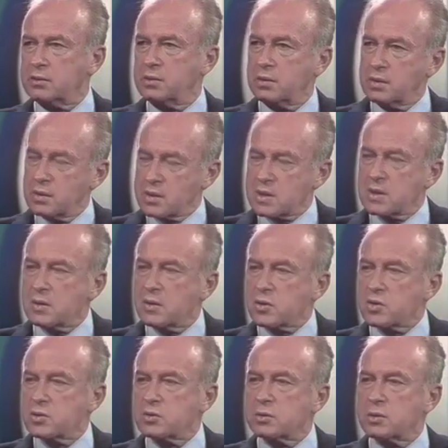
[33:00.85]
of Israel
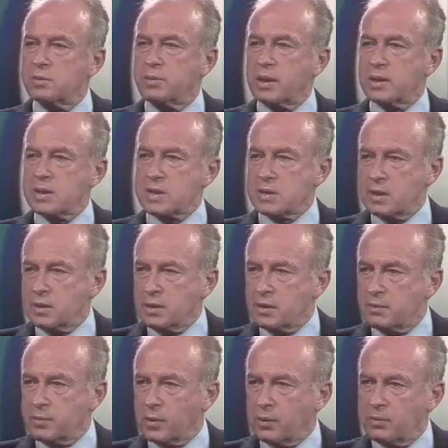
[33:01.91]
that
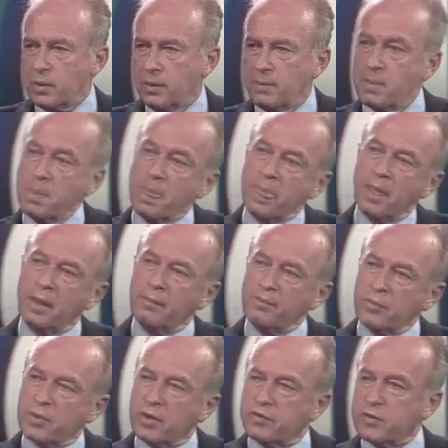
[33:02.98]
include solution
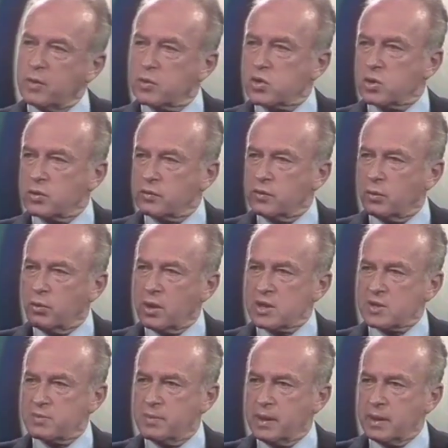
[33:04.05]
to the Palestinian
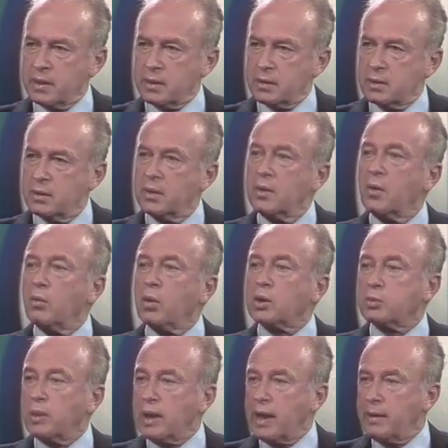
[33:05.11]
problem, the
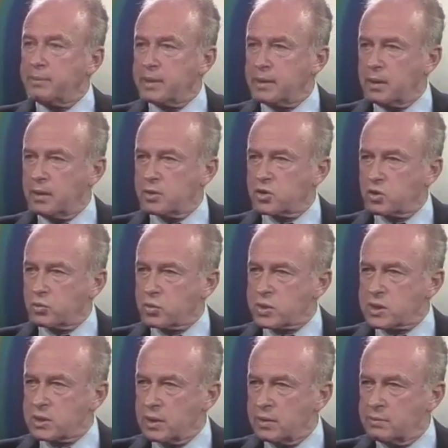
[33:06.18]
future of the West
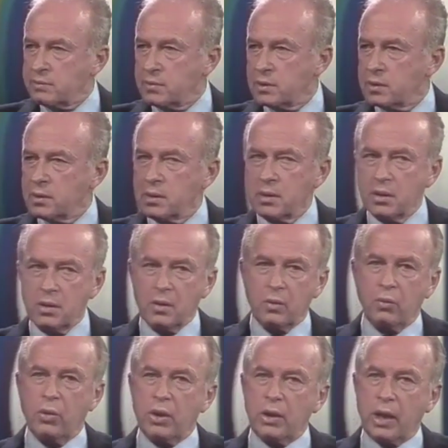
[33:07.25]
Bank, what will
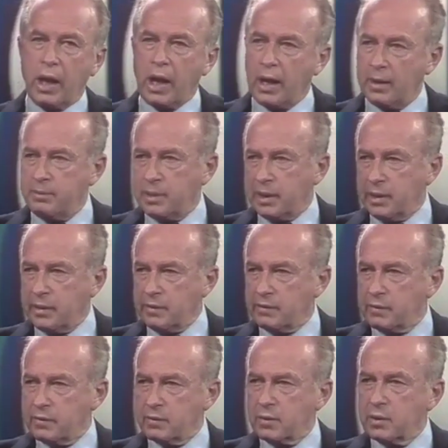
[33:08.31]
happen in
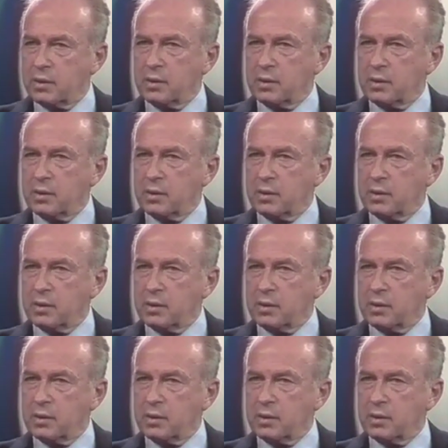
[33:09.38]
Jerusalem.